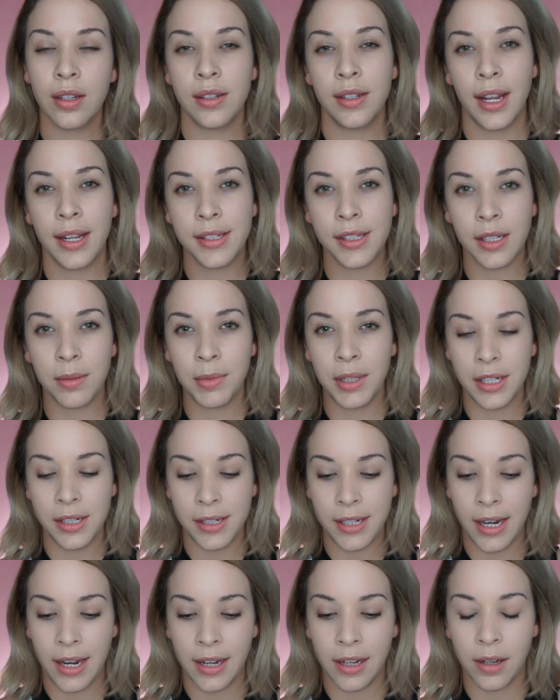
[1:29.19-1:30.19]
Next, I'm going
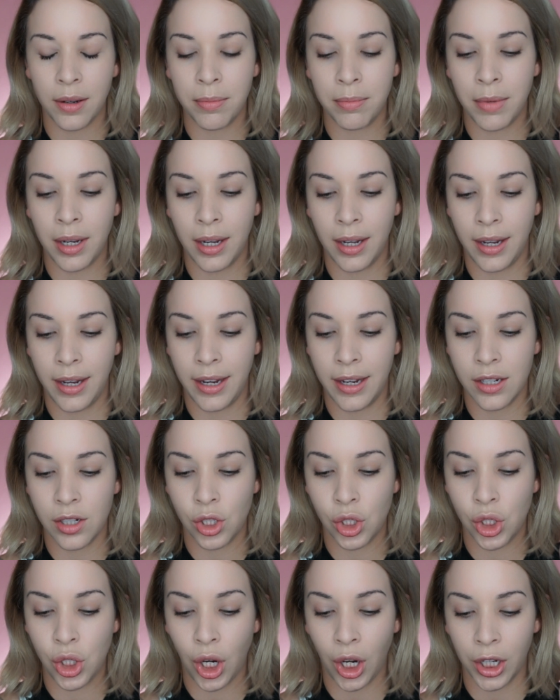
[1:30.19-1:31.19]
to take my
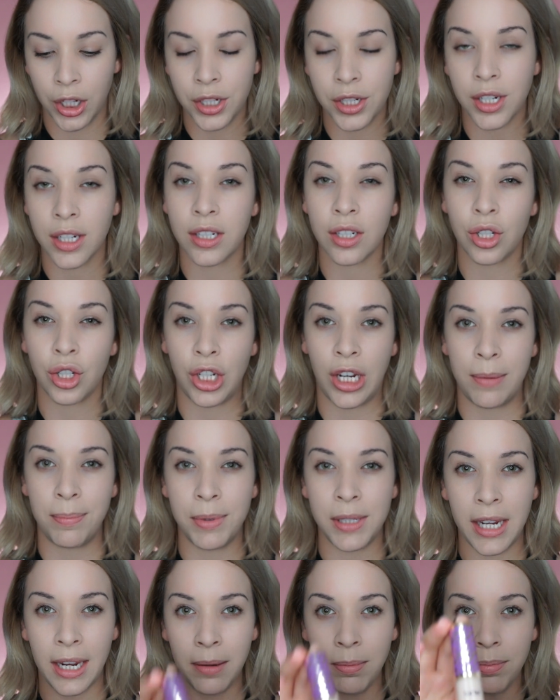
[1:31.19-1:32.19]
Tarte
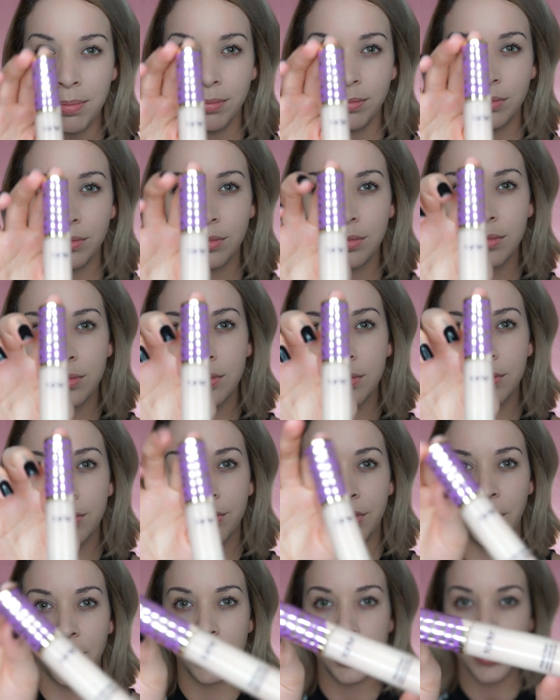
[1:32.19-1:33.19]
Shape tape
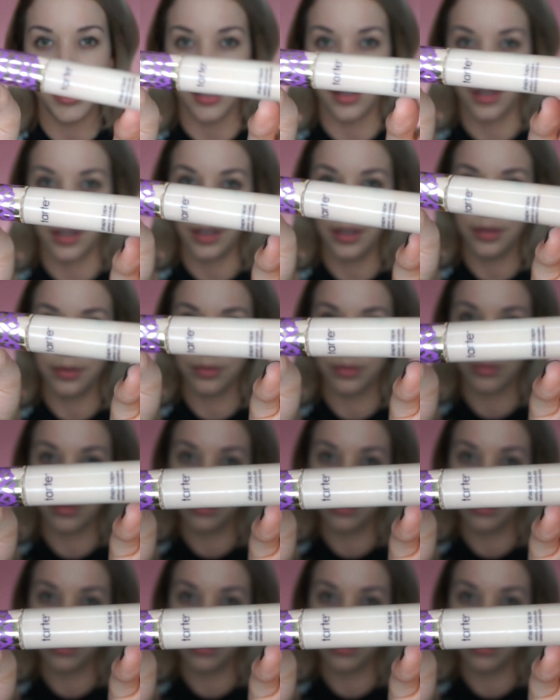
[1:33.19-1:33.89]
for concealer.